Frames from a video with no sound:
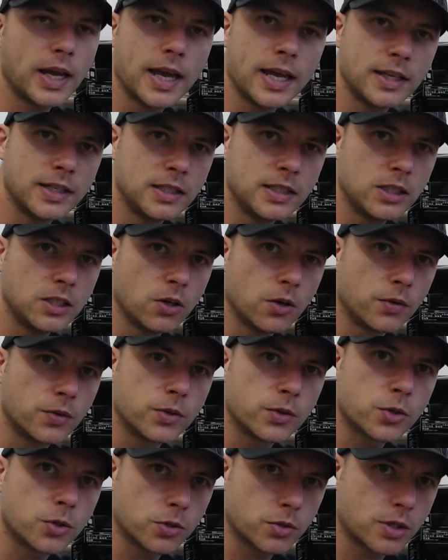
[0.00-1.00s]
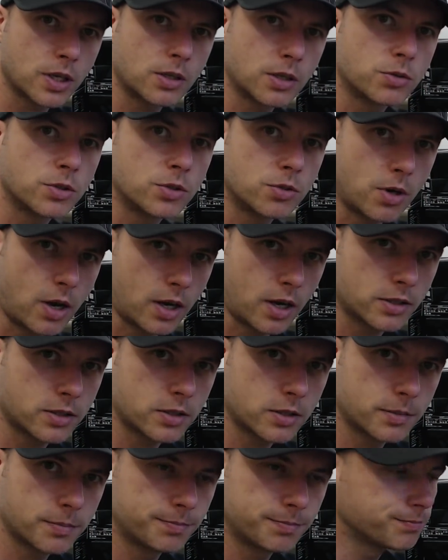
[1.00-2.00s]
handy on the cross-country
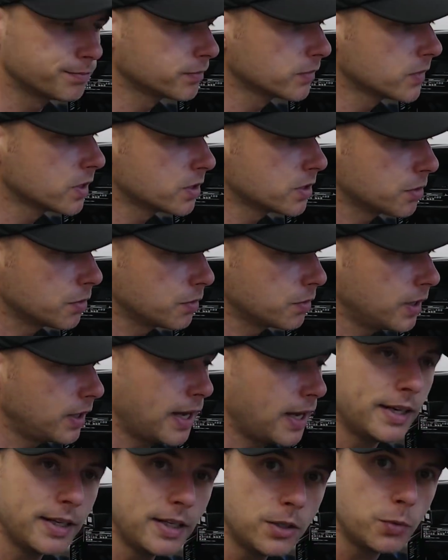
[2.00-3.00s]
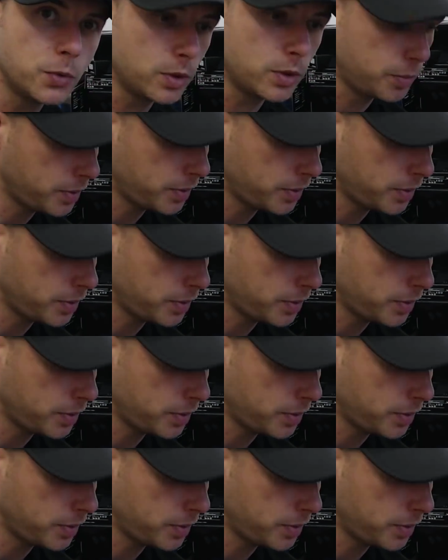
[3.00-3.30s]
tracks. So, and it will